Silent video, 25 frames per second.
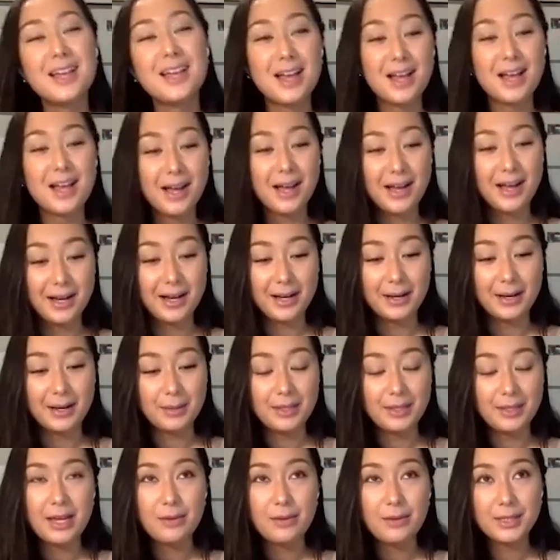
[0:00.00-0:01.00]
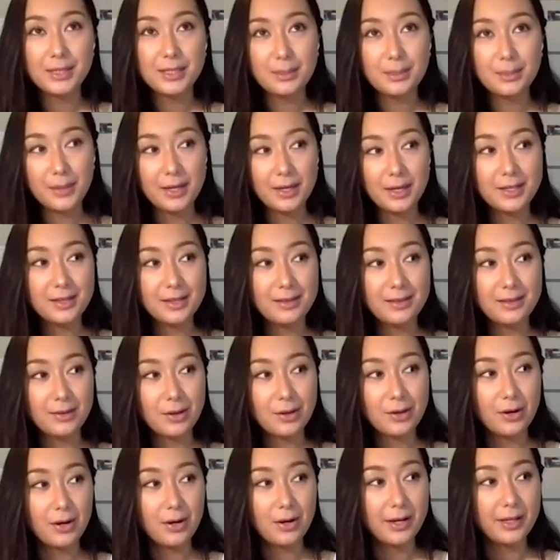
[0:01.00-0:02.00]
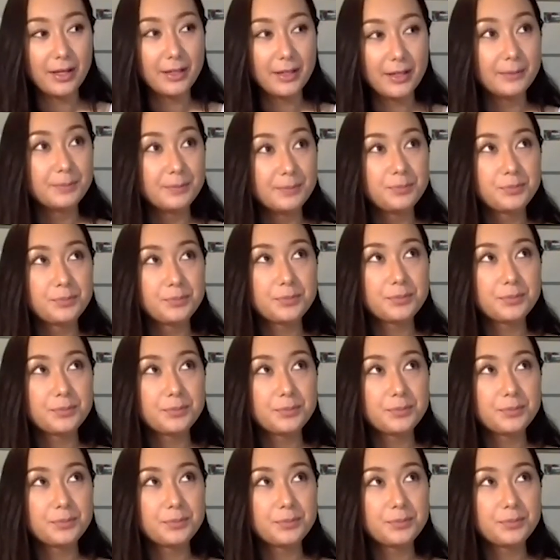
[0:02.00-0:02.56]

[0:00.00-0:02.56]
And that really depends on